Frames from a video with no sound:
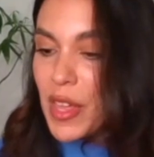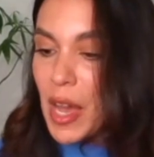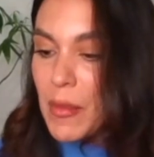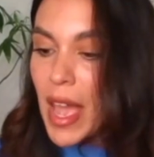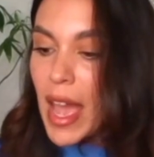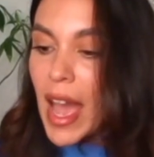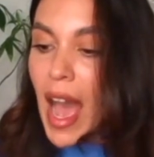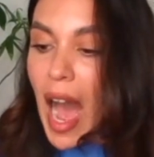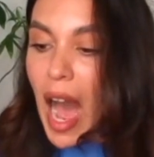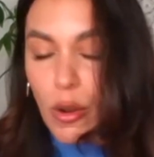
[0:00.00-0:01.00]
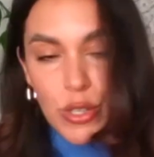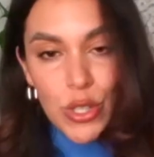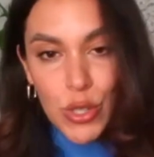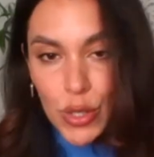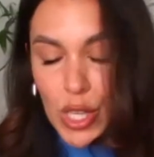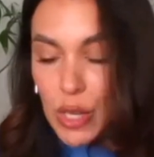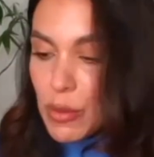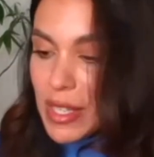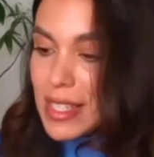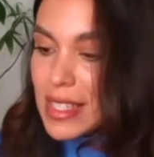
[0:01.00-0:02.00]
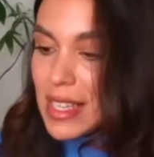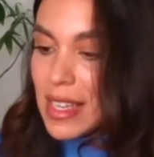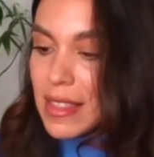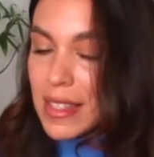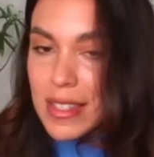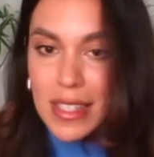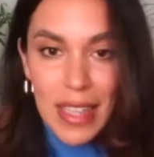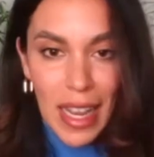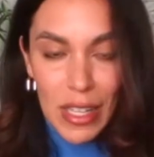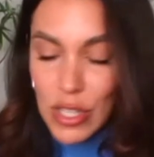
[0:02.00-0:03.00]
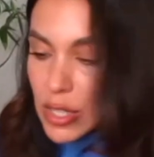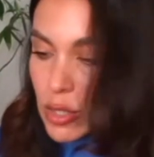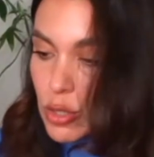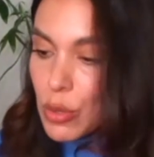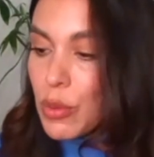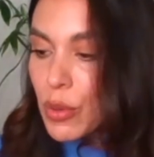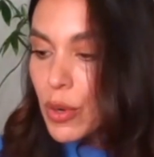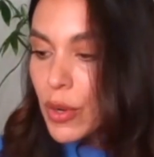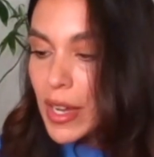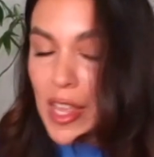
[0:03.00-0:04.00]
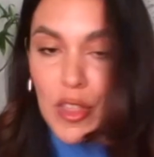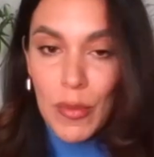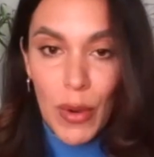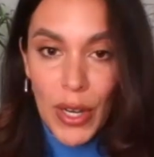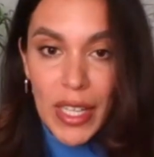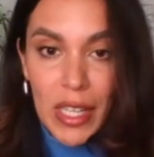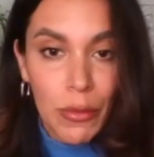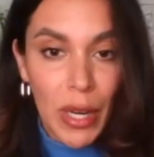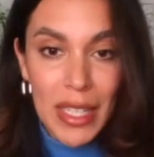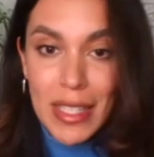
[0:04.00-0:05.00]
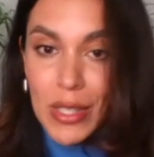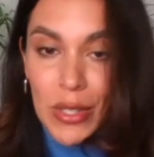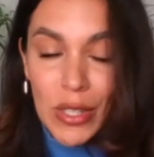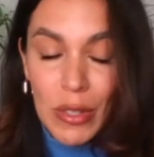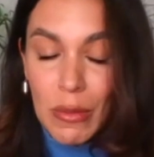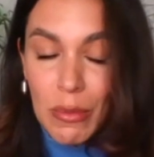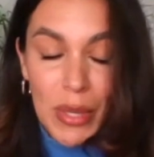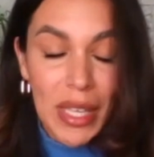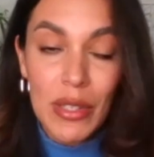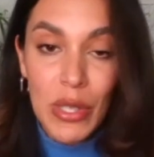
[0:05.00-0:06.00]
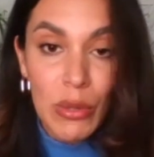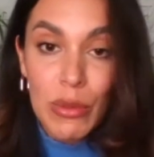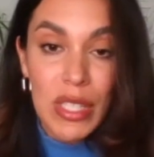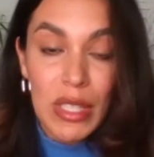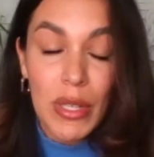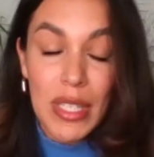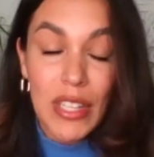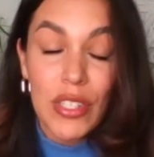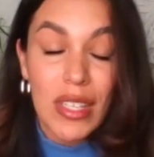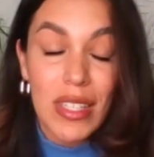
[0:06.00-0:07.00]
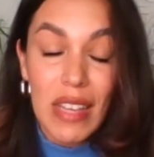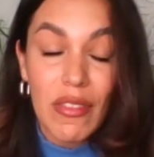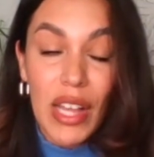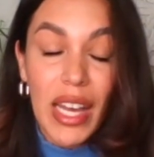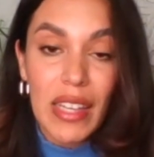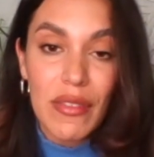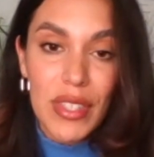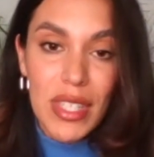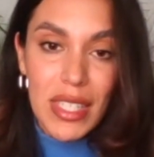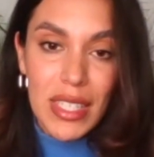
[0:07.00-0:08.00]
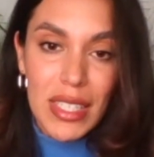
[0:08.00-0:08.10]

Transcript: them, how soon could we see this detection tool in the market ready to be in use and potentially save lives?